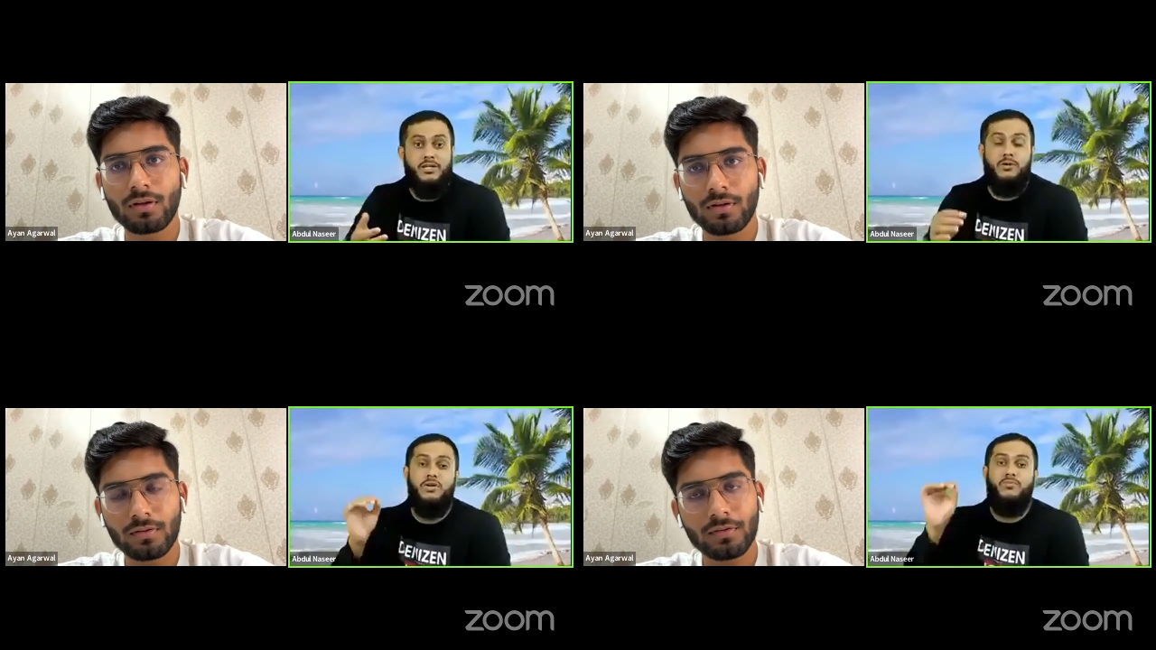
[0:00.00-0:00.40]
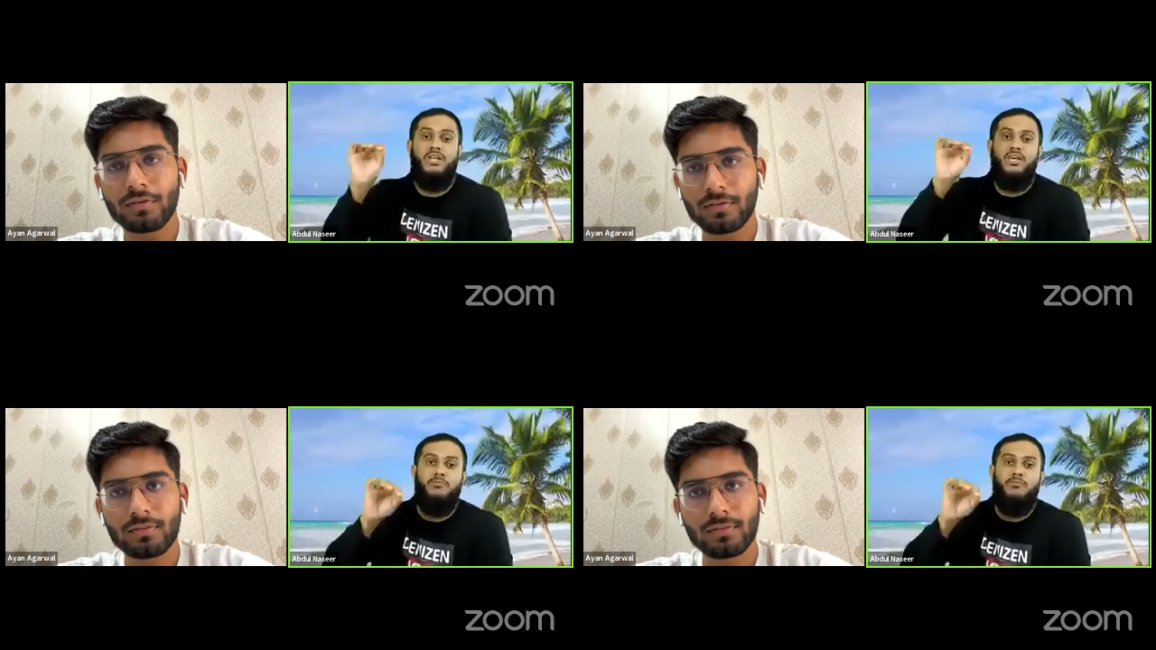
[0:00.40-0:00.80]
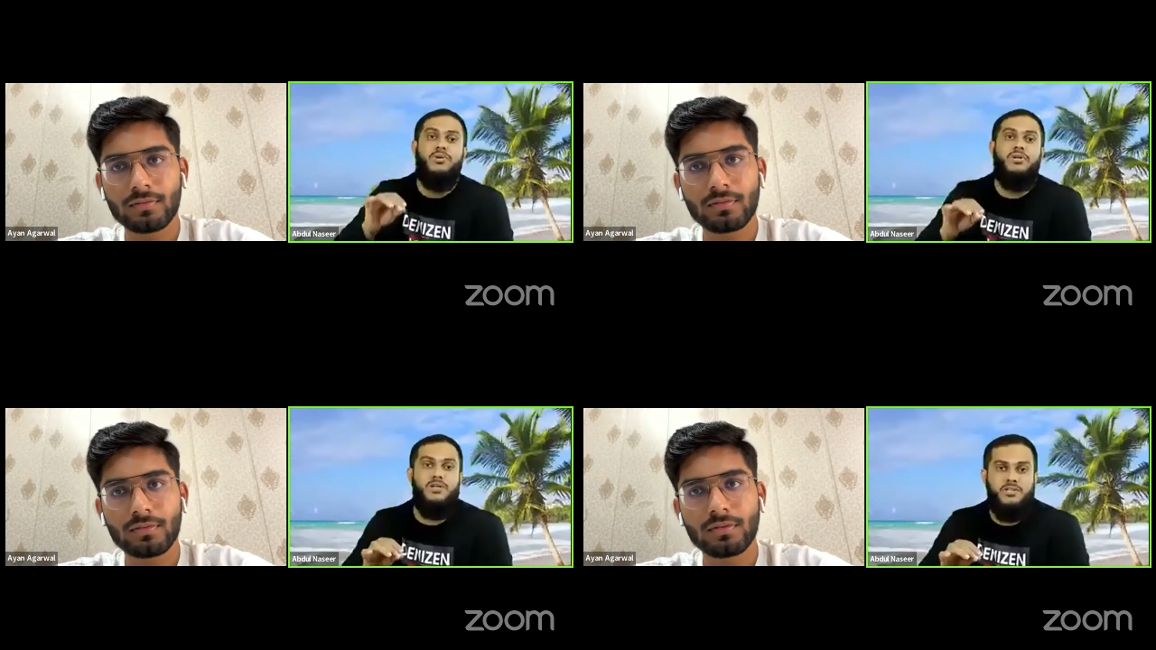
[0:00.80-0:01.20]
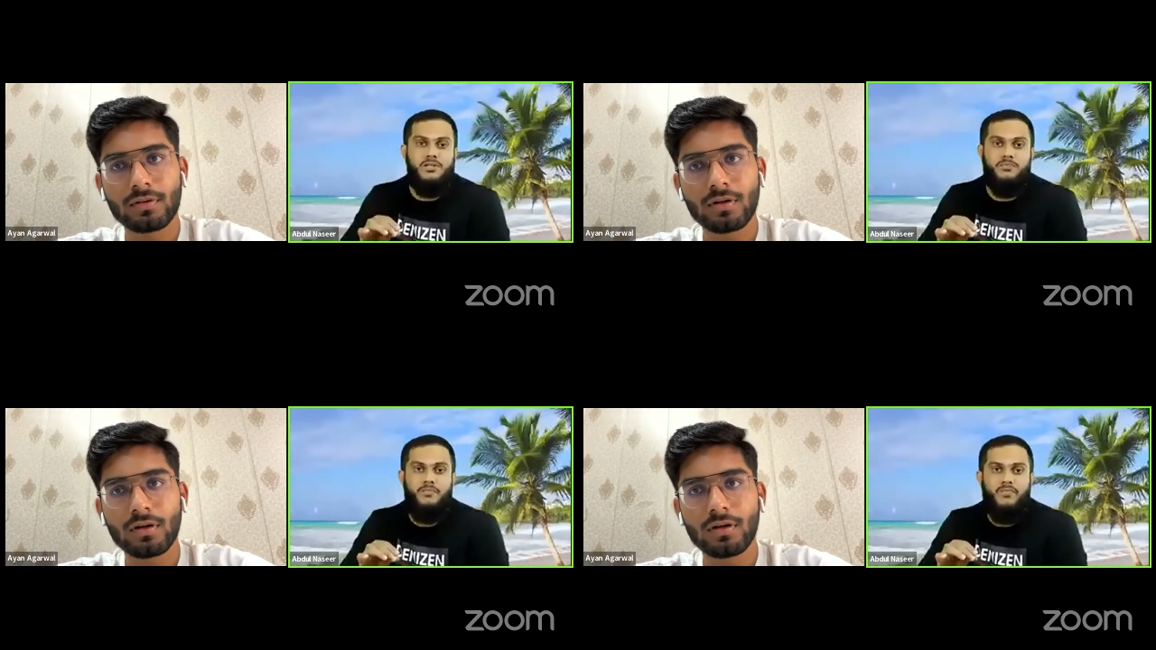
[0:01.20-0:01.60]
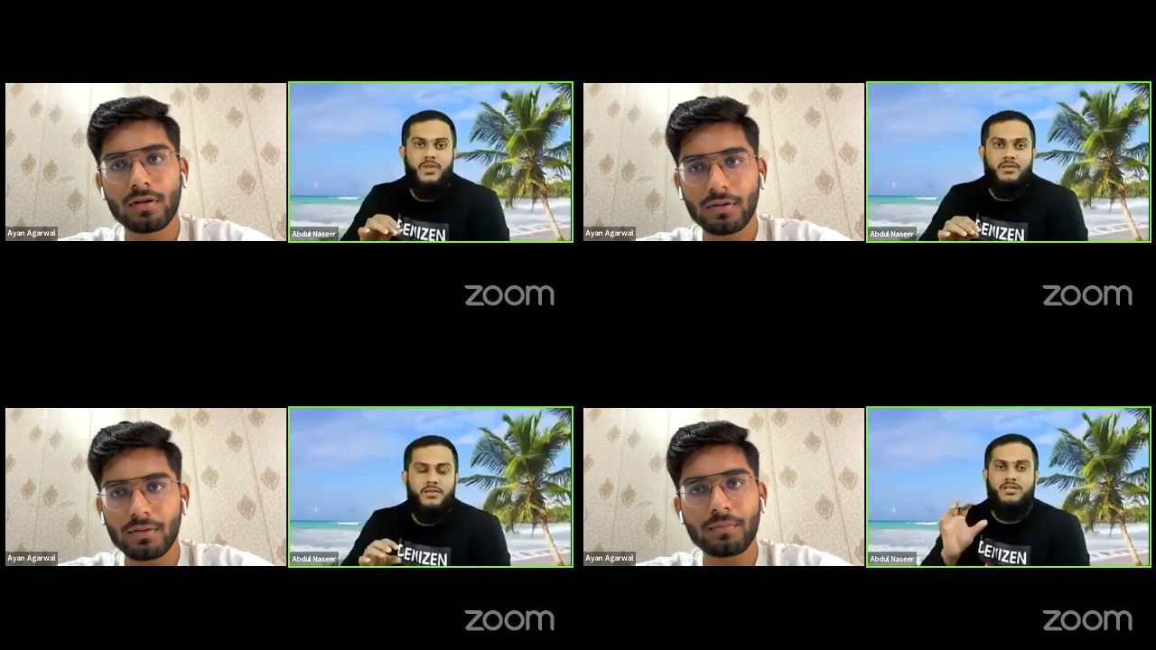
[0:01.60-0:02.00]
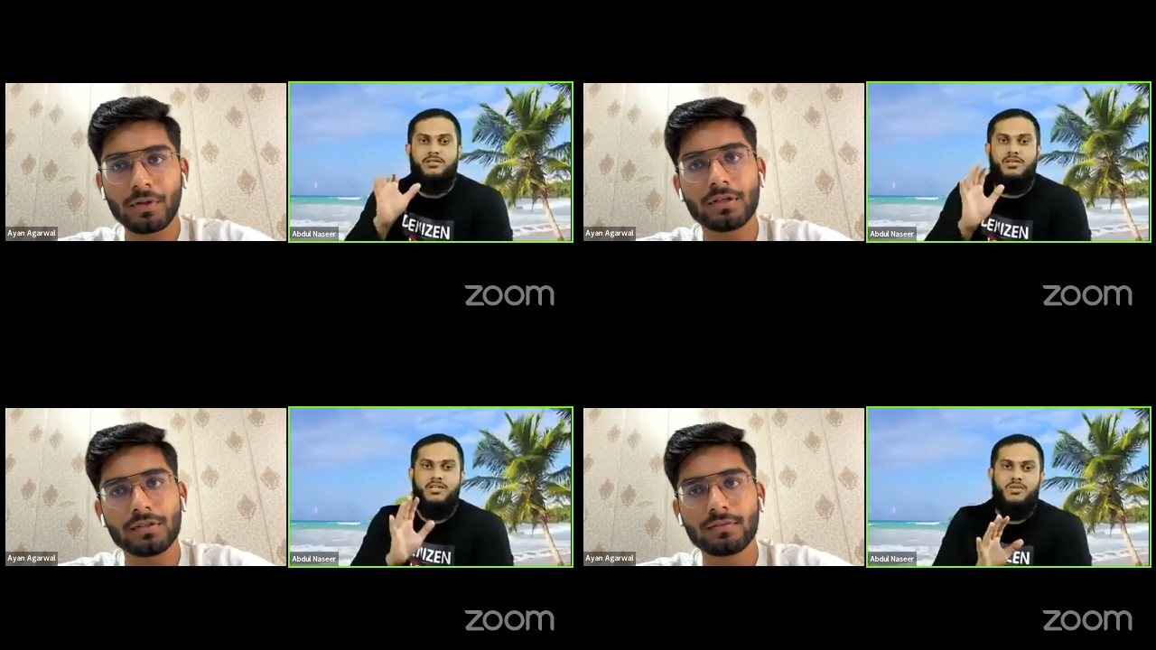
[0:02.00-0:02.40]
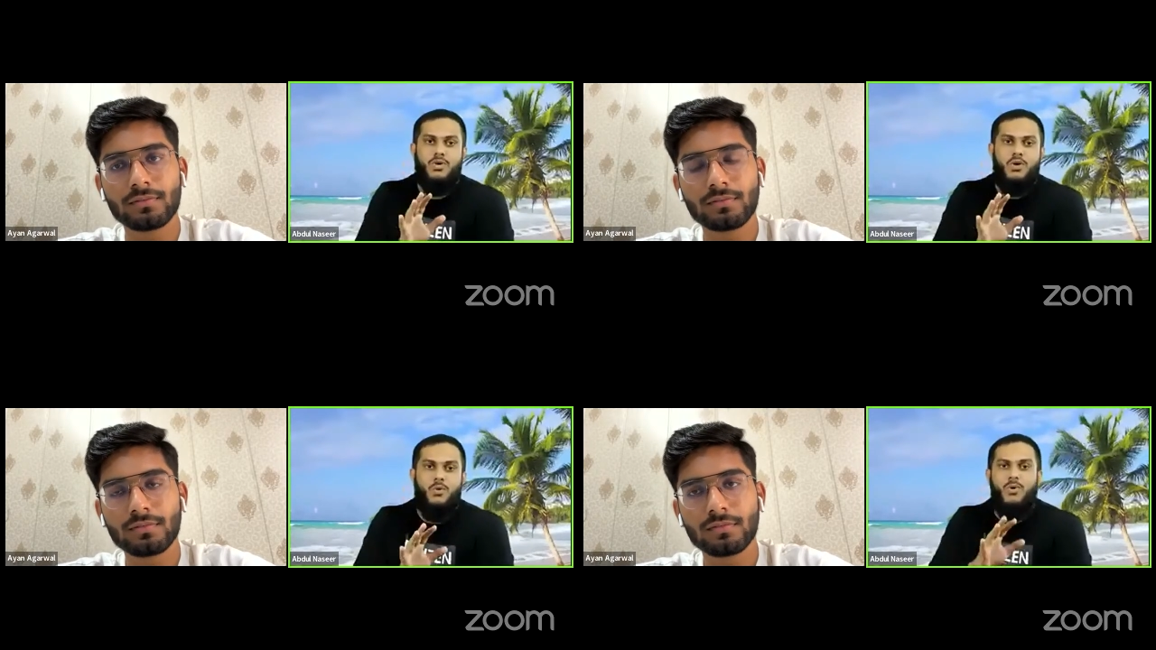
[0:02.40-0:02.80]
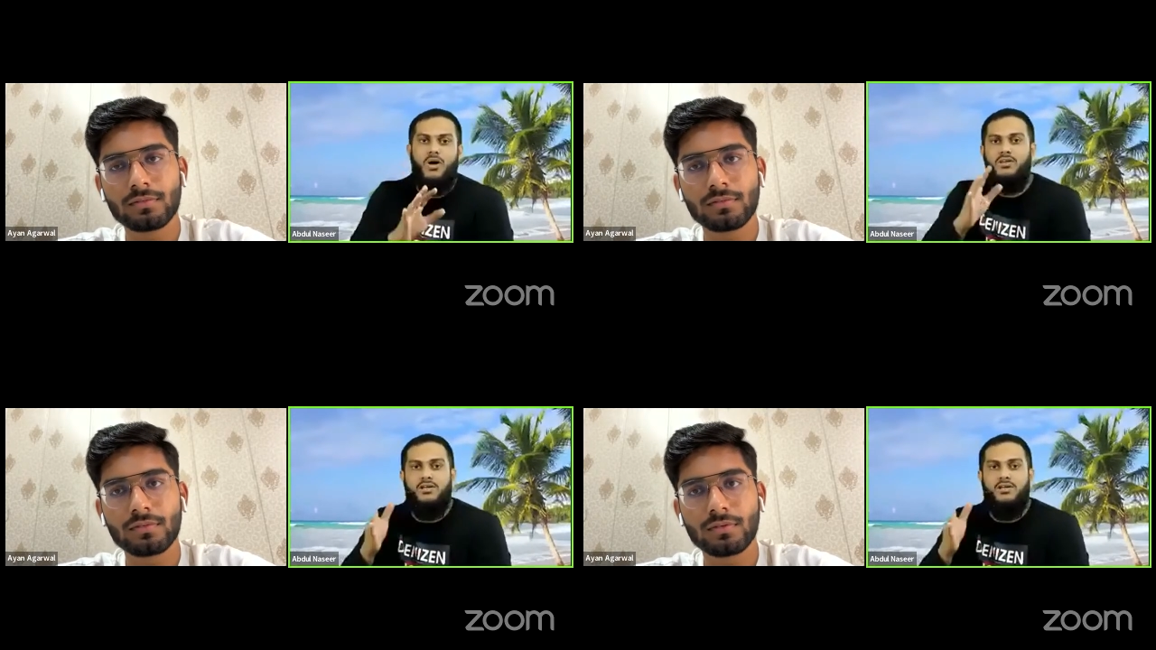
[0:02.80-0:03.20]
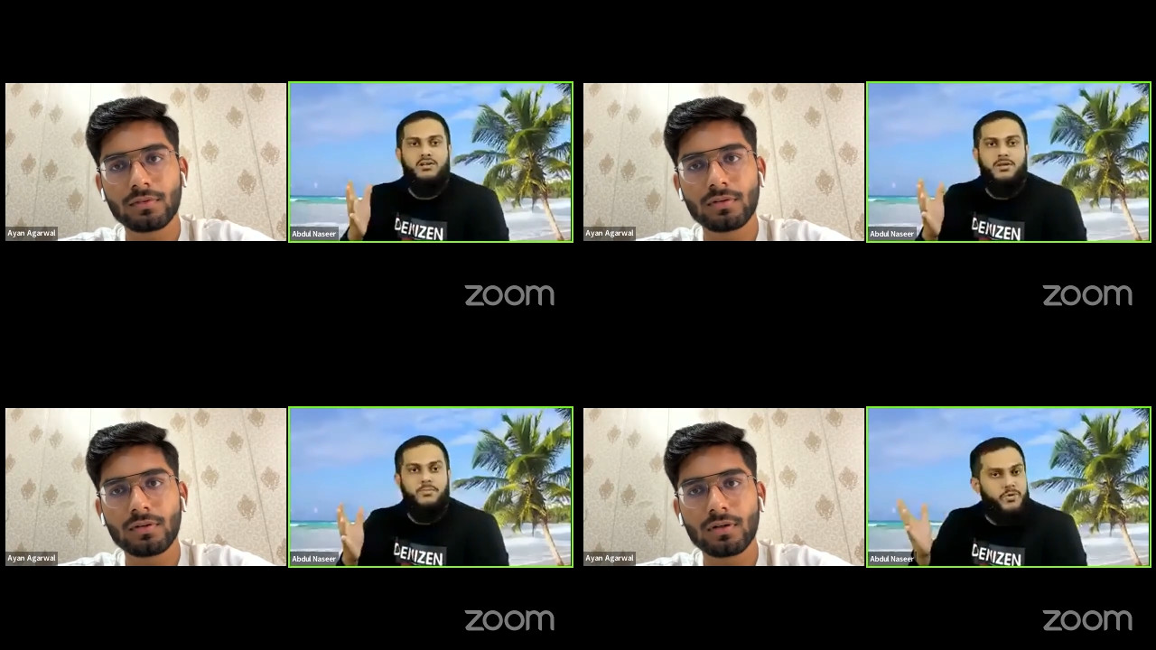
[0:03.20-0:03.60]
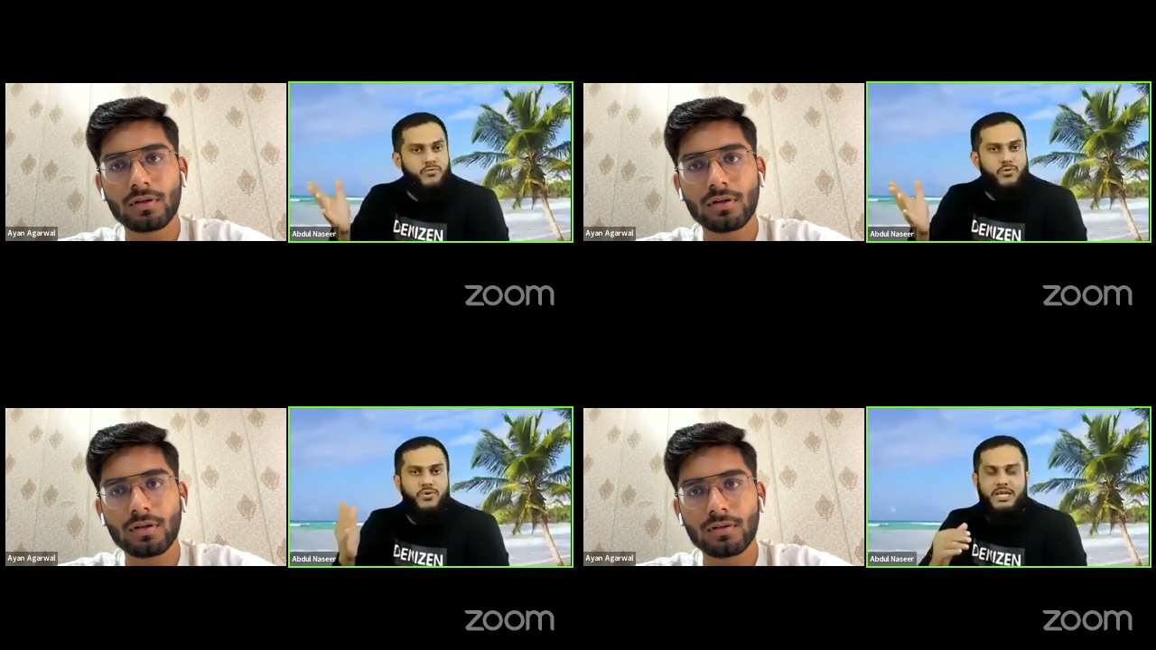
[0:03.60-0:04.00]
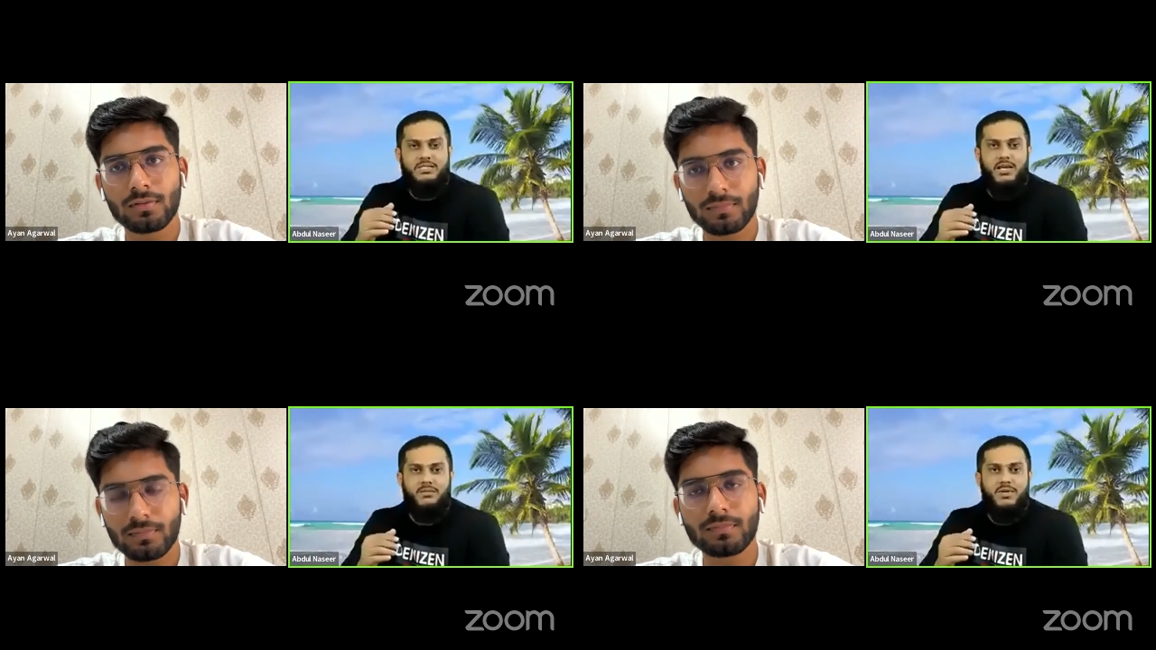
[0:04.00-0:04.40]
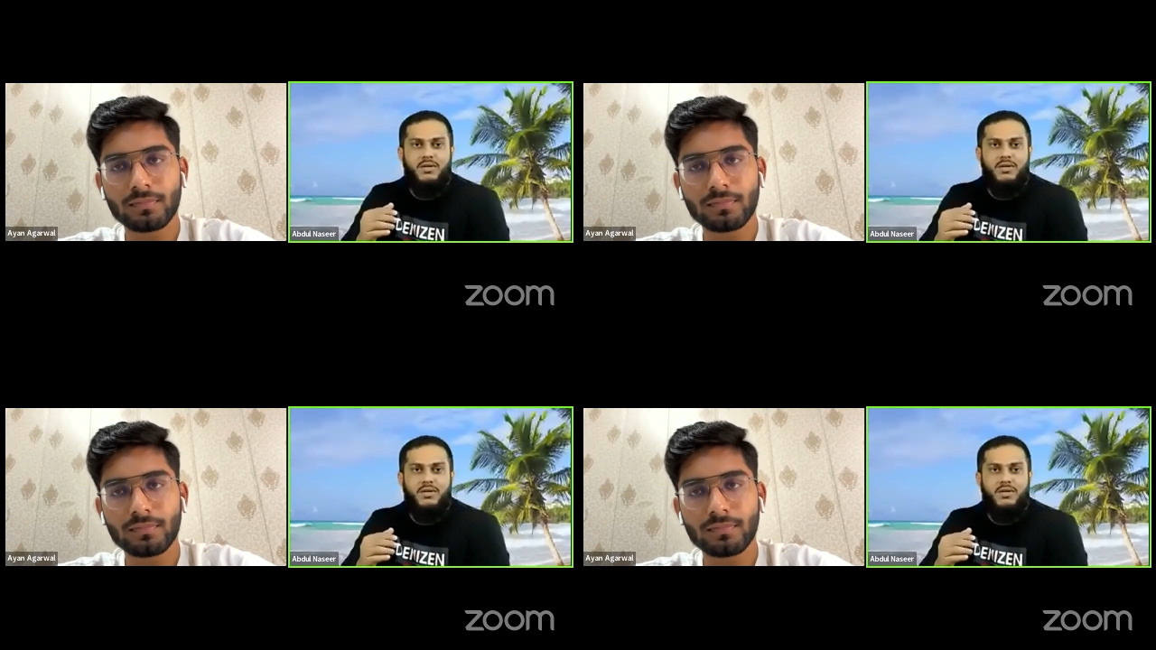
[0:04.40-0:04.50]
Speaker 1: But when he came to internship, that is just one year before the exam.